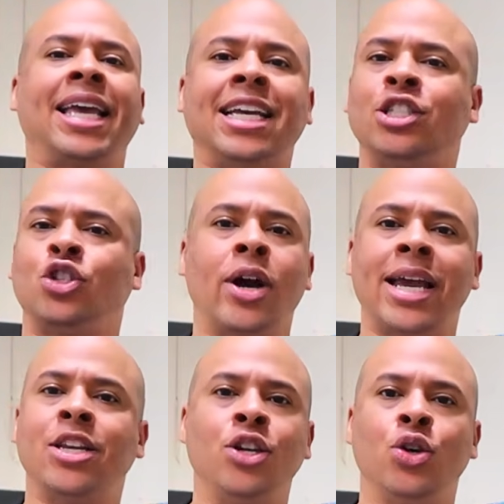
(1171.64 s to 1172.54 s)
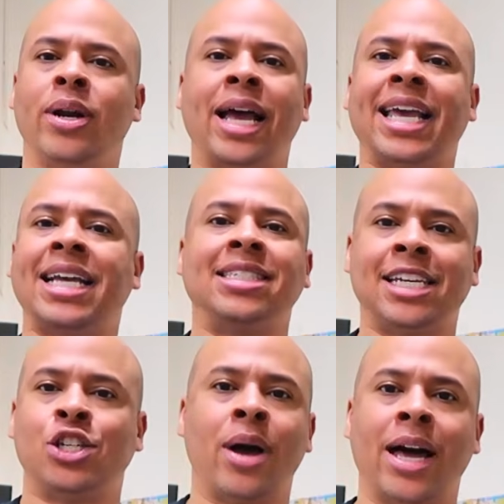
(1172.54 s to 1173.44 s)
train you, and I can't
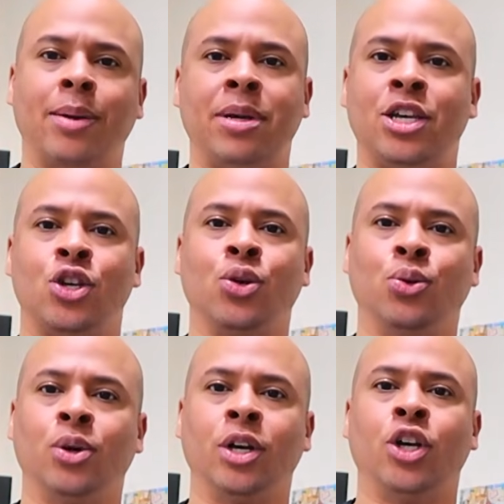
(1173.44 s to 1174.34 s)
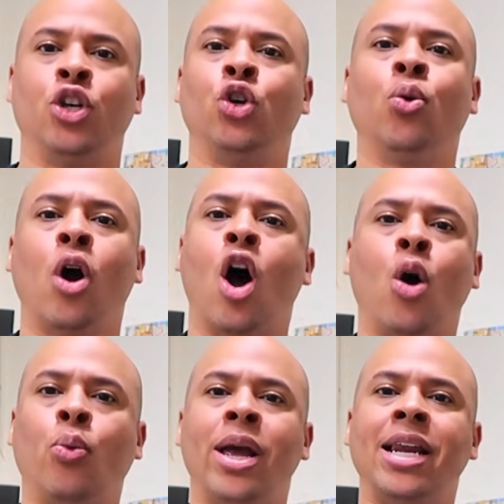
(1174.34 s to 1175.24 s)
teach you how to be you. You are
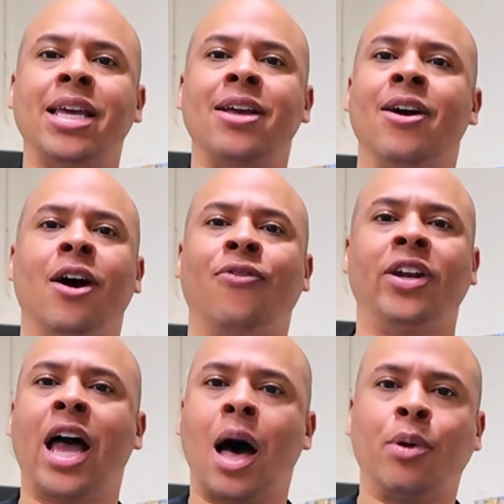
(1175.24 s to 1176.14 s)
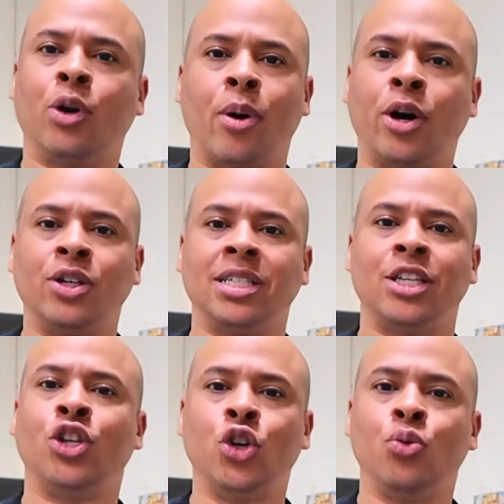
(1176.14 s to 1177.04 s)
already a phenomenal
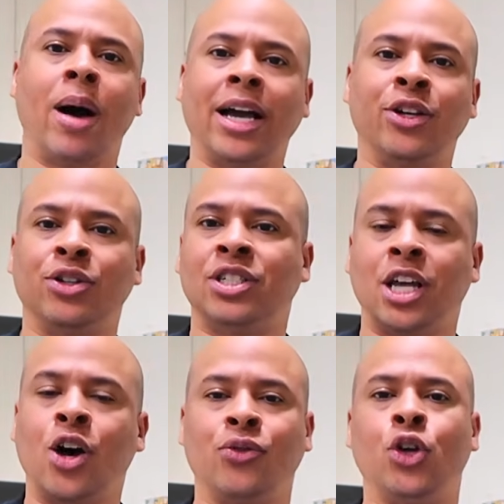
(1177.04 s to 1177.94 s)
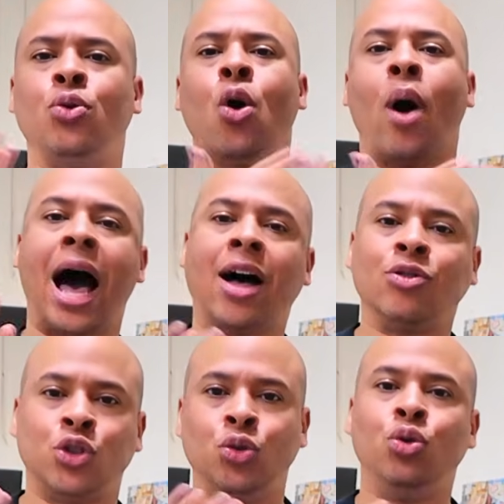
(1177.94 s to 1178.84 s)
person, you by yourself. You know how
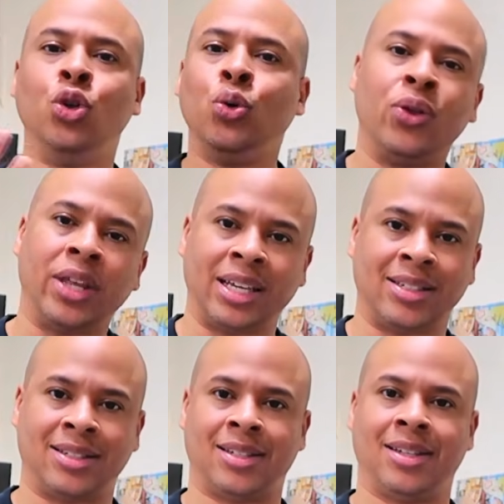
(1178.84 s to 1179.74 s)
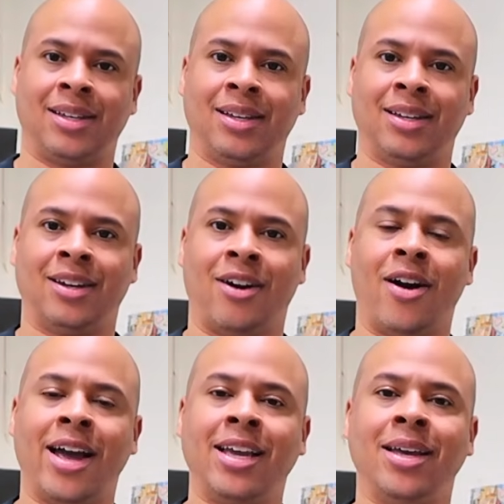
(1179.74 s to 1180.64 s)
to do this, all
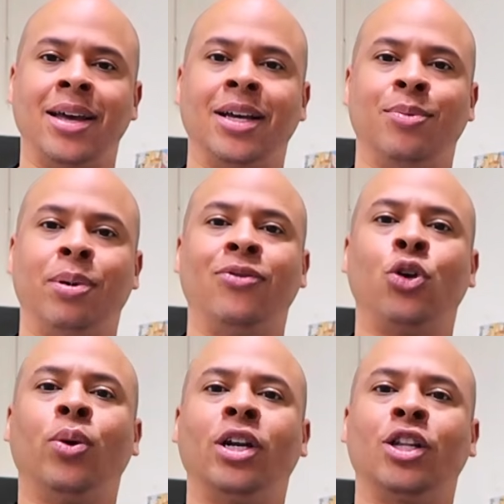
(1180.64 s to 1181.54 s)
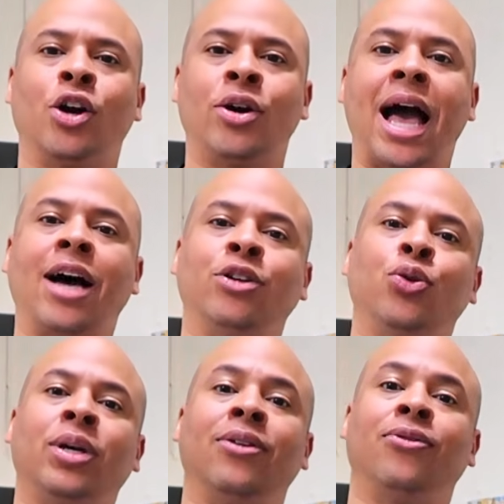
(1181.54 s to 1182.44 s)
right? But if you want to learn how
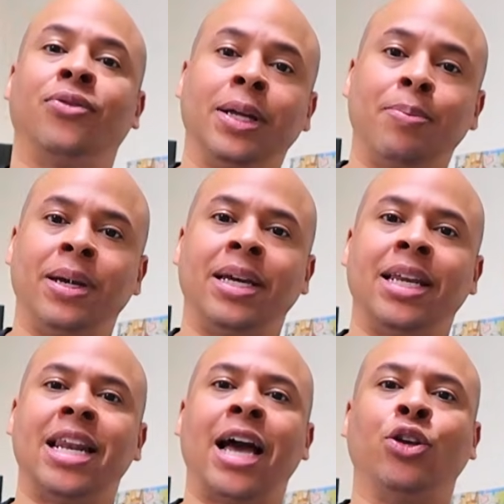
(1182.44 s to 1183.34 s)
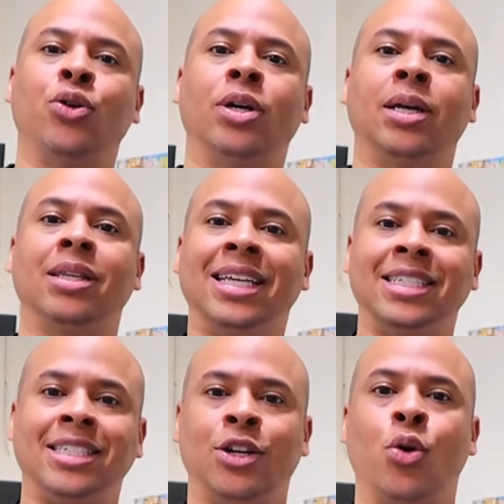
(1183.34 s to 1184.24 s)
you can flip it and how you can
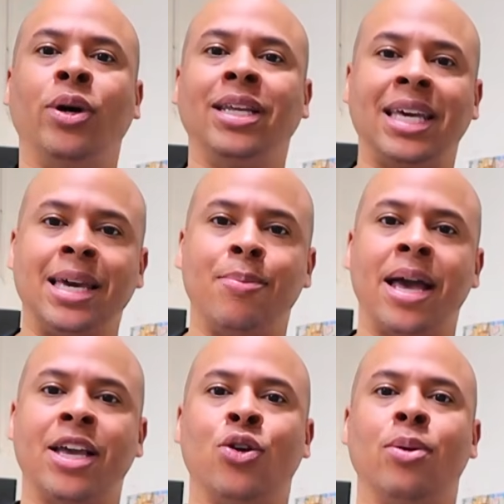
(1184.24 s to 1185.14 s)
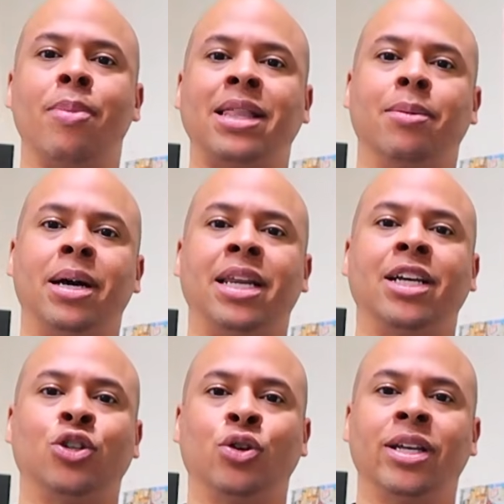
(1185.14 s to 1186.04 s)
list it on eBay and you can make the money
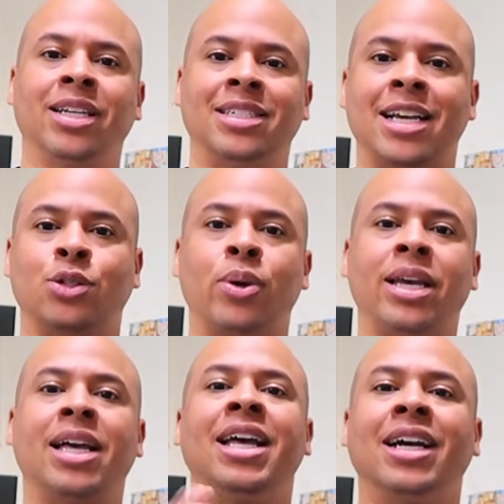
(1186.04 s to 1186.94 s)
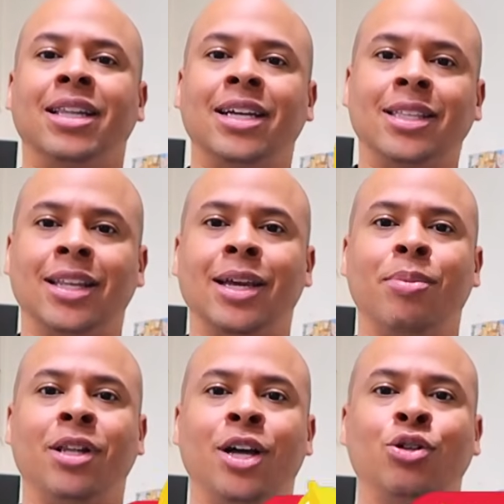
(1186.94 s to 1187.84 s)
as early as next week, click the link
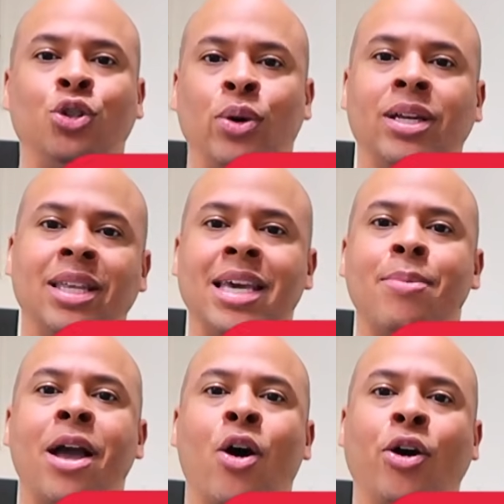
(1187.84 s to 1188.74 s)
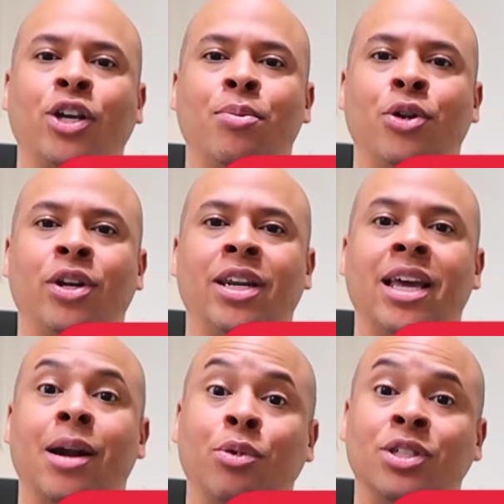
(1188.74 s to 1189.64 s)
below, join the eBay art community,
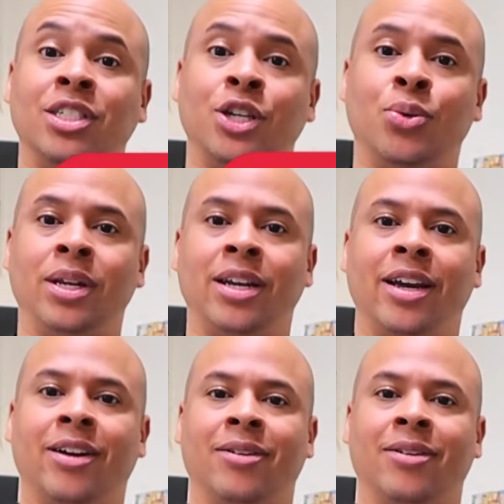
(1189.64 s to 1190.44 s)
and I'm going to see you in there.